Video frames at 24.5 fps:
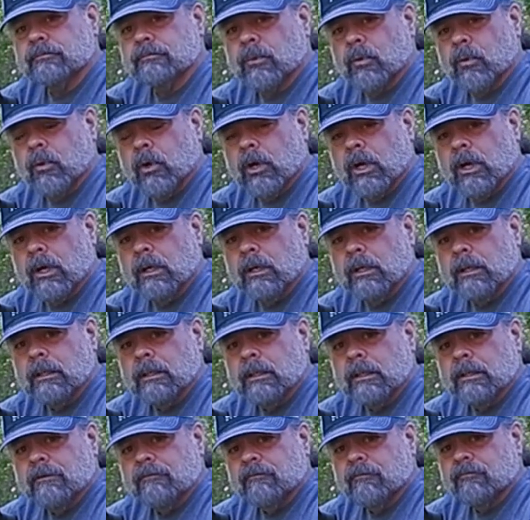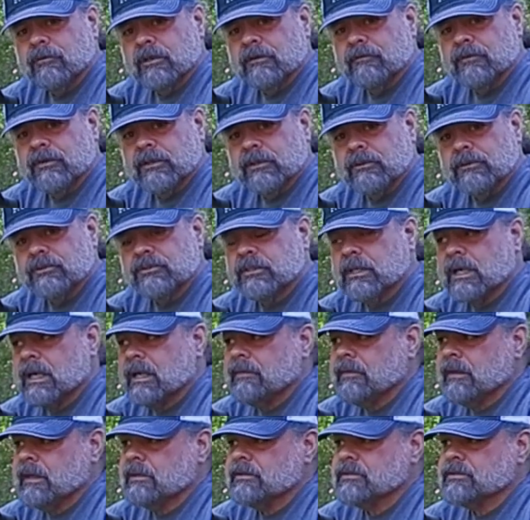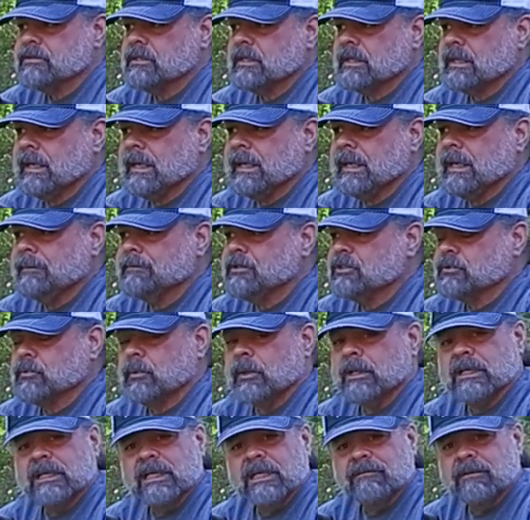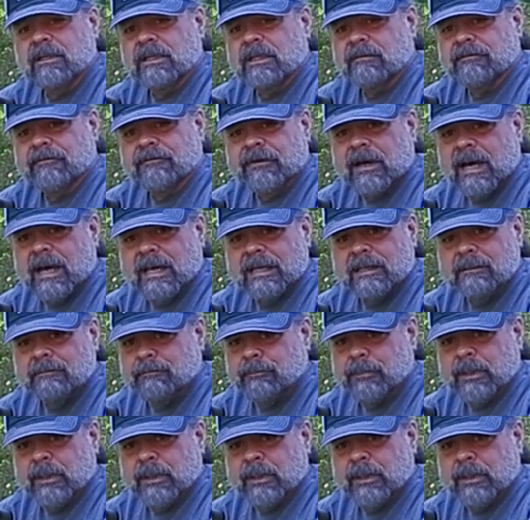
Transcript: more reviews on this. Today I just want to give you the fine